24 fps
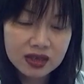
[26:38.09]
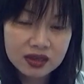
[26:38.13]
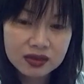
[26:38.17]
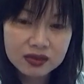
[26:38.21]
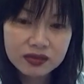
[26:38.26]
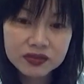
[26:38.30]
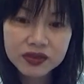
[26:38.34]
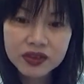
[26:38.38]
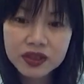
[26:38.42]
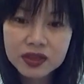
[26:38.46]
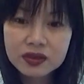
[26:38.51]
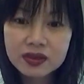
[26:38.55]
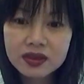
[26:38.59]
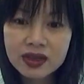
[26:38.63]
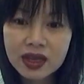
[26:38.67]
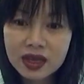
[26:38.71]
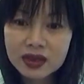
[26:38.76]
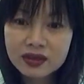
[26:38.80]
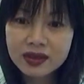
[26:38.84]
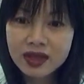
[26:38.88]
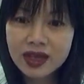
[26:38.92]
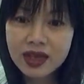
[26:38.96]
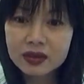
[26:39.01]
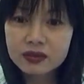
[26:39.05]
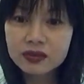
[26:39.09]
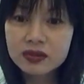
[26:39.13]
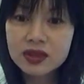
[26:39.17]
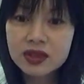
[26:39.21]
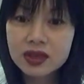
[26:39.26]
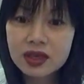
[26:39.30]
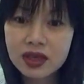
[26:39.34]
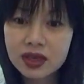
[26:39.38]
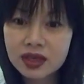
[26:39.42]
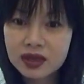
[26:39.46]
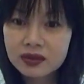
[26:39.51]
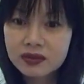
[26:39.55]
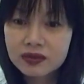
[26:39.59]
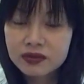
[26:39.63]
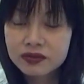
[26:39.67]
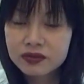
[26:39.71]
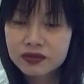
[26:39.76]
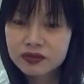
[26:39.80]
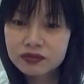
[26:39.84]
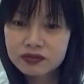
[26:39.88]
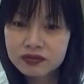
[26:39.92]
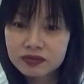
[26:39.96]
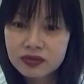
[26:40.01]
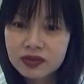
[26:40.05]
feel
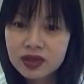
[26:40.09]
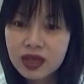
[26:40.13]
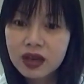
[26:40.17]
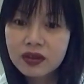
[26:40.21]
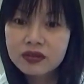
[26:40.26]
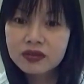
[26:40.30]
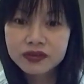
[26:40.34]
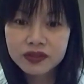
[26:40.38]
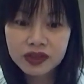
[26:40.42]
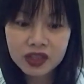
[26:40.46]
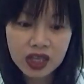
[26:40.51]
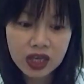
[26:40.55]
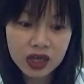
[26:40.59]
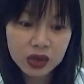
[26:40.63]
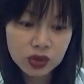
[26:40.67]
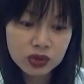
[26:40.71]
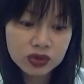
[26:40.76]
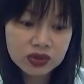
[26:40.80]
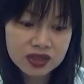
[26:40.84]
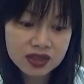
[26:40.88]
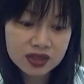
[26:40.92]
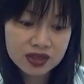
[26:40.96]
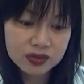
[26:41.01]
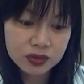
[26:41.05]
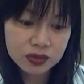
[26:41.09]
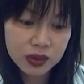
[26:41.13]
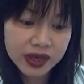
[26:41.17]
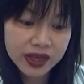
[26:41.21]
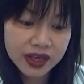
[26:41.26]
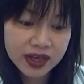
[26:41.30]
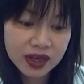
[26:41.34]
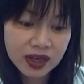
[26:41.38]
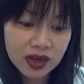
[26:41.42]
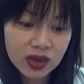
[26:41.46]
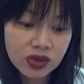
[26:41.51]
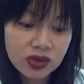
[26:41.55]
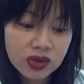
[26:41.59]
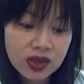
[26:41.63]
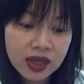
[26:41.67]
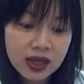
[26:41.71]
not float well,